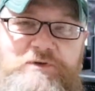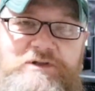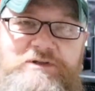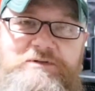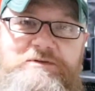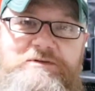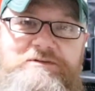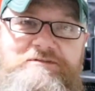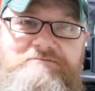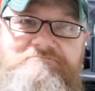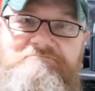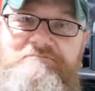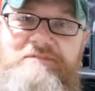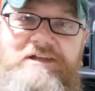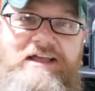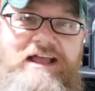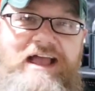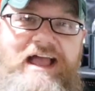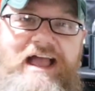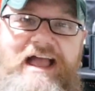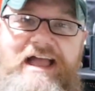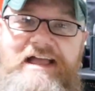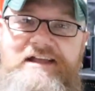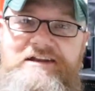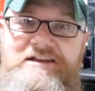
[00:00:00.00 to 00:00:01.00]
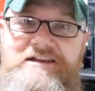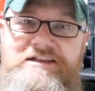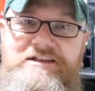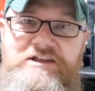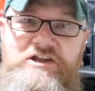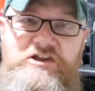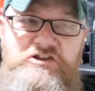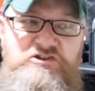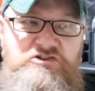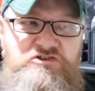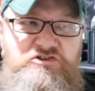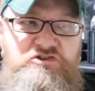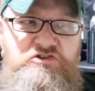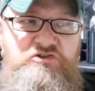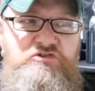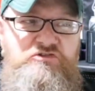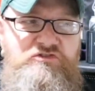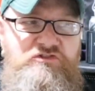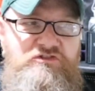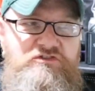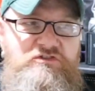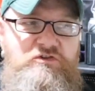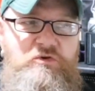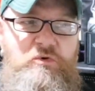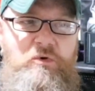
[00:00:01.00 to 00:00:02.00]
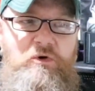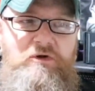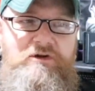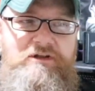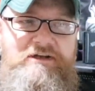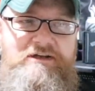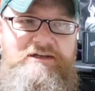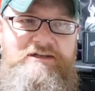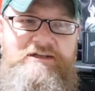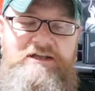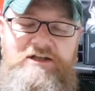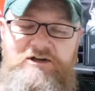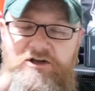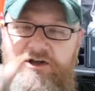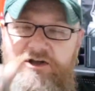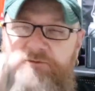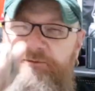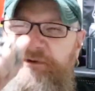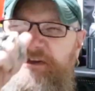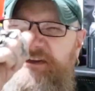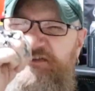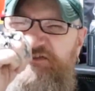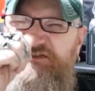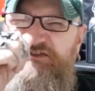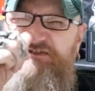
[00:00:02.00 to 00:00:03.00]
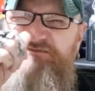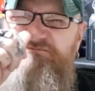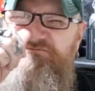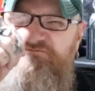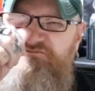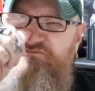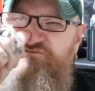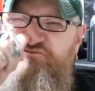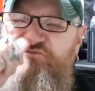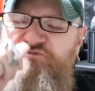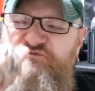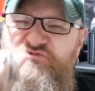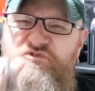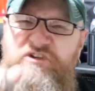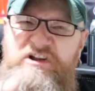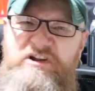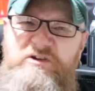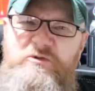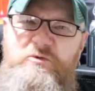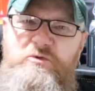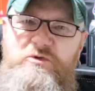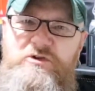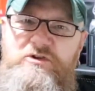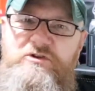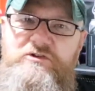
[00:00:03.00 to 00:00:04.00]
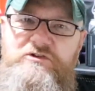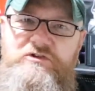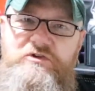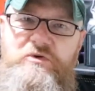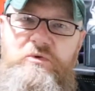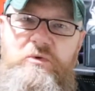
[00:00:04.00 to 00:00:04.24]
be any good quality, and I mean real good